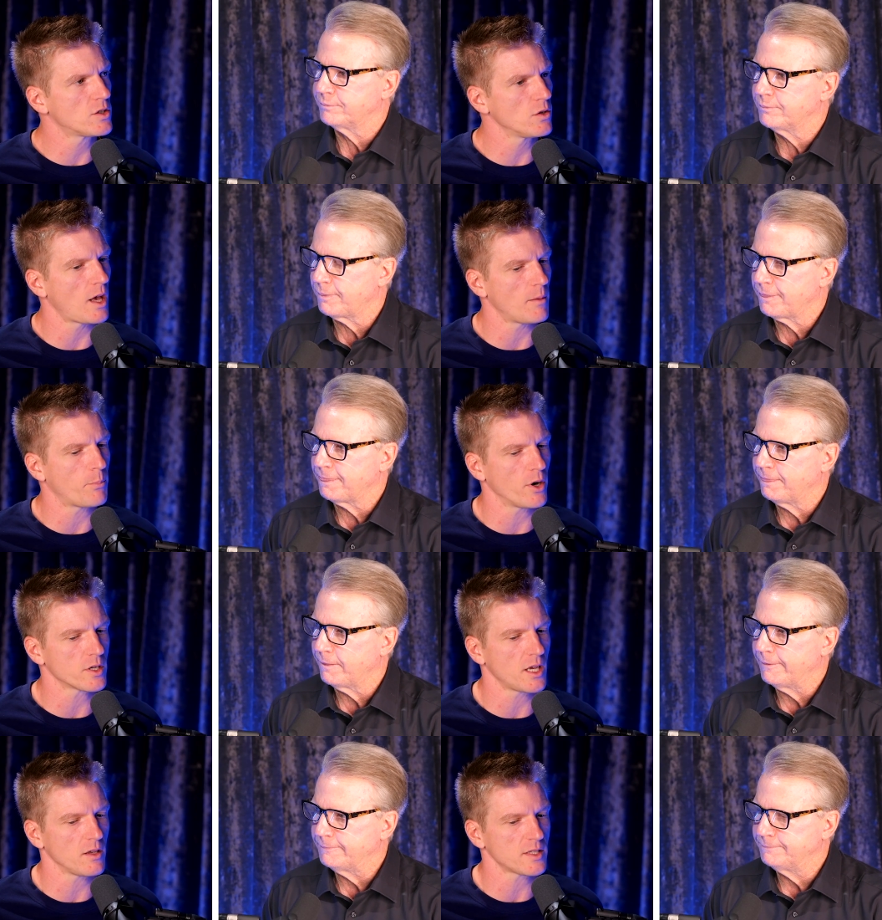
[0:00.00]
Speaker 1: too that
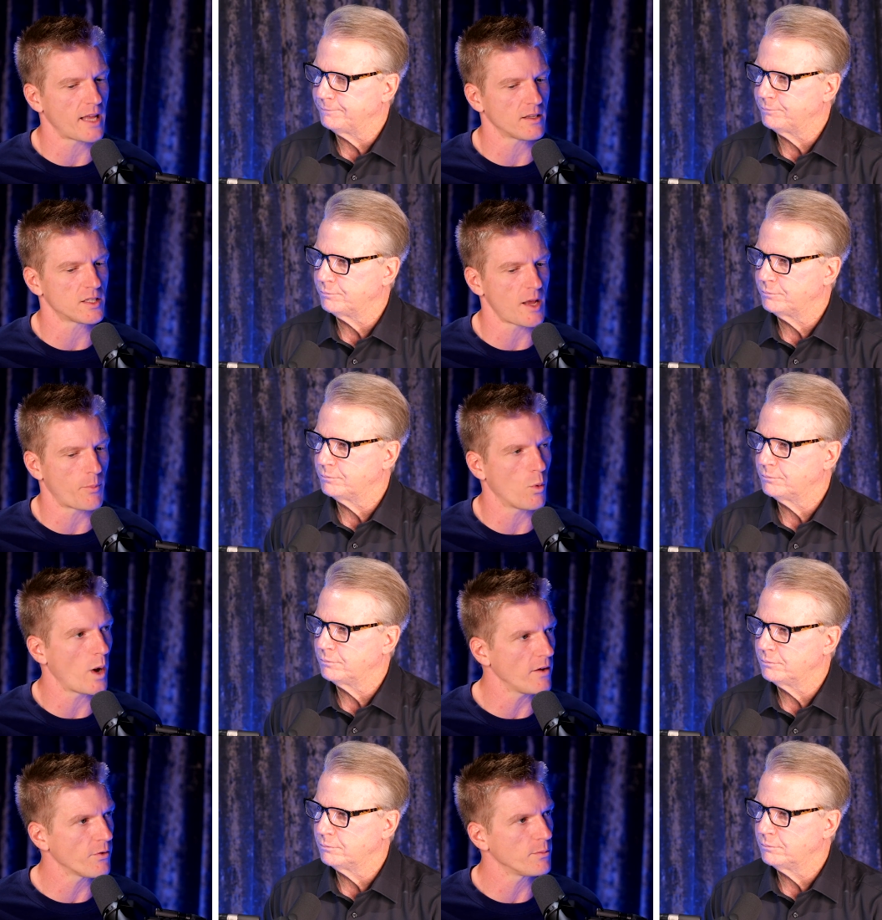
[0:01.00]
Parcells had to step
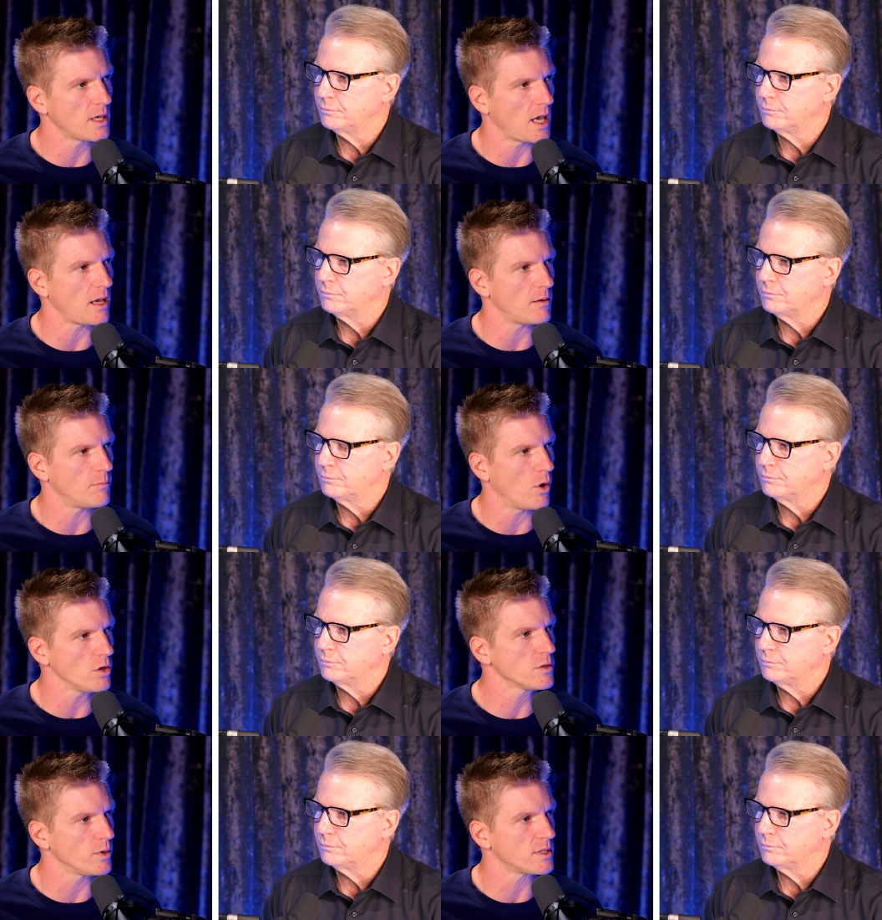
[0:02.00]
away from the game
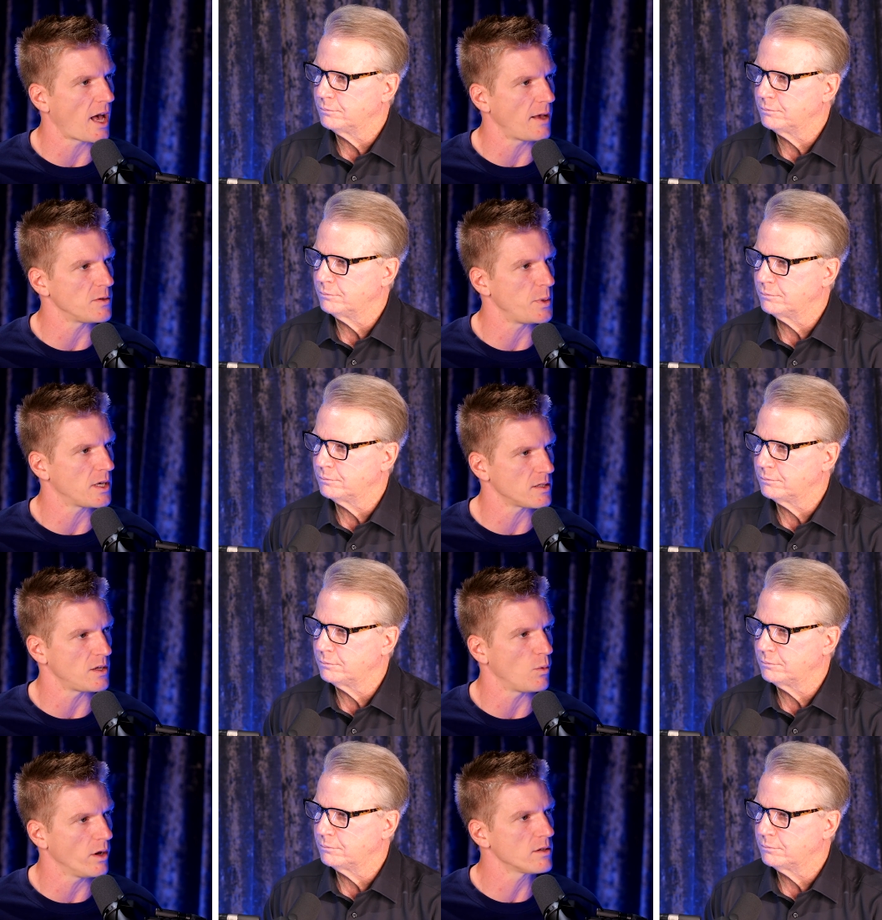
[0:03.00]
multiple times because
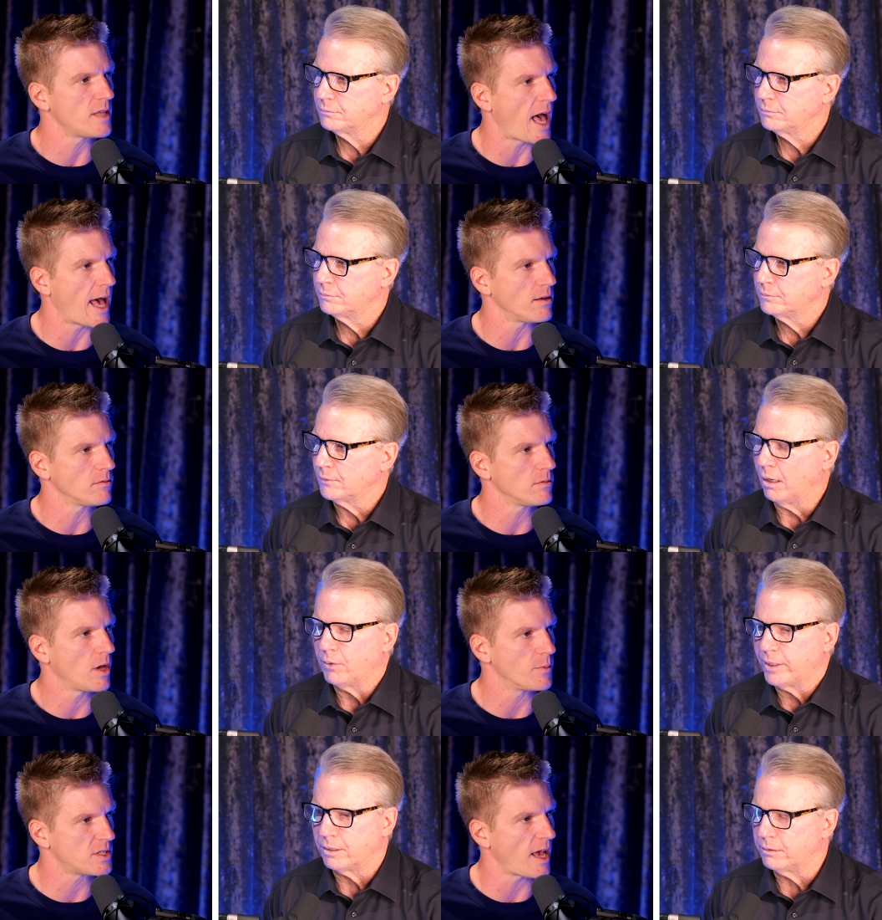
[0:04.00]
he was that
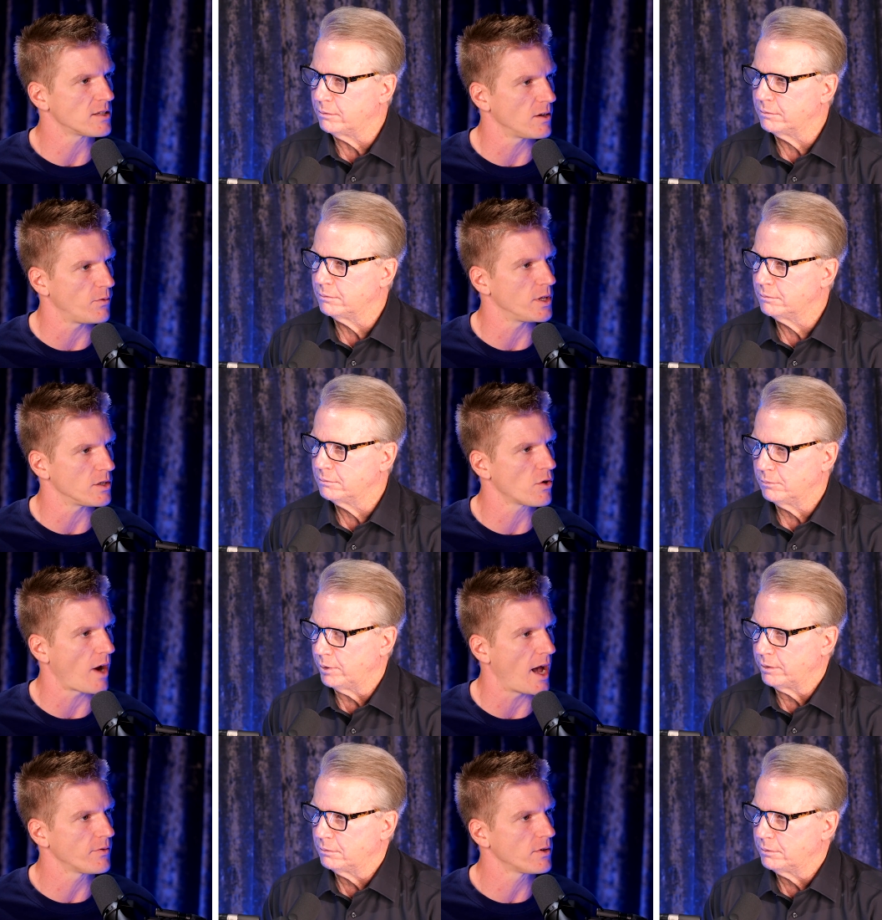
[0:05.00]
oh, obsessive with his
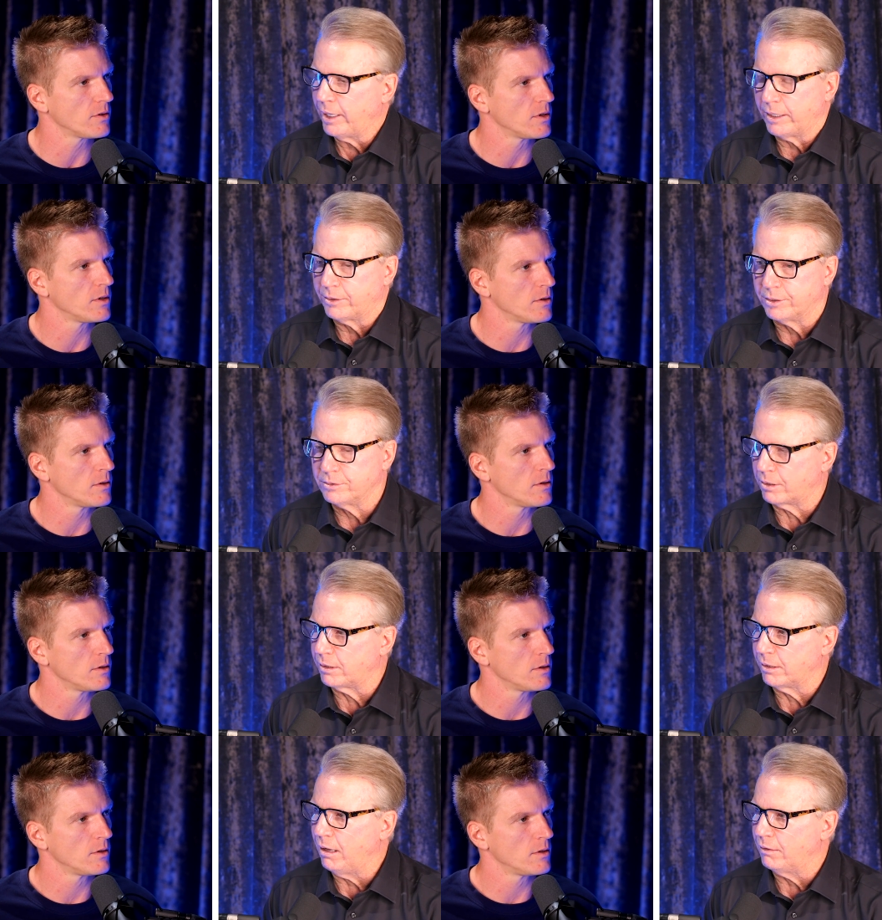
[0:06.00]
craft.
Speaker 2: Well, yeah, he couldn't
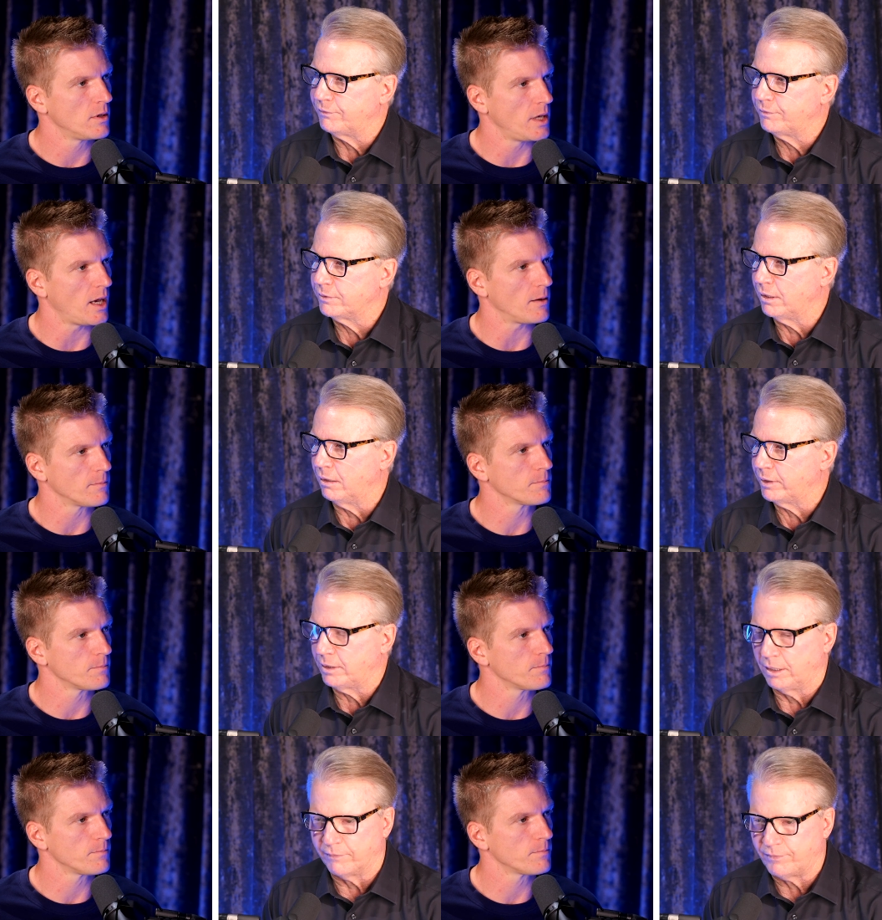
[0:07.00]
turn it off. Yeah, you know,
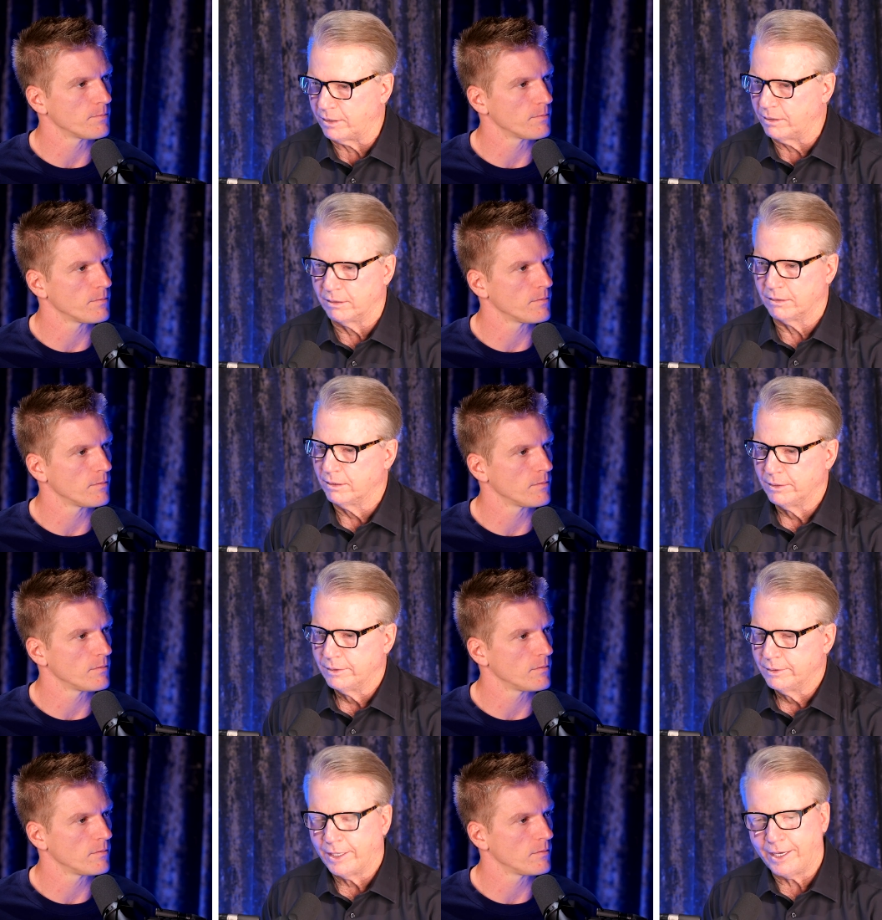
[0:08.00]
he lived it and.
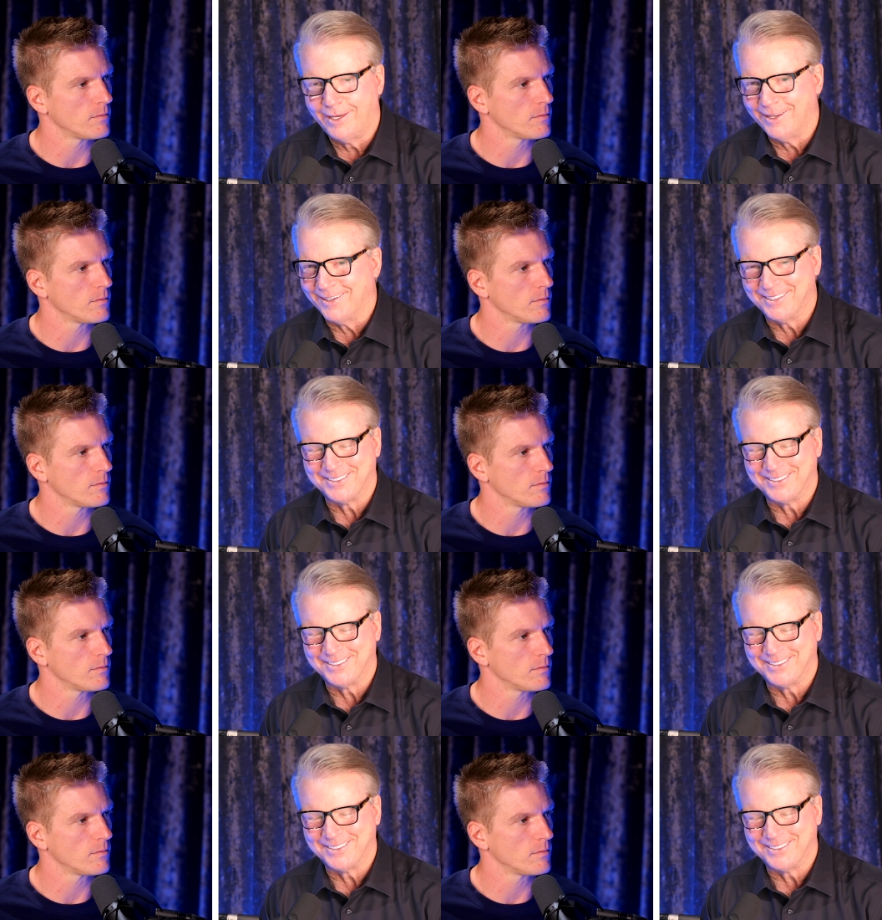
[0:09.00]
Hey, a,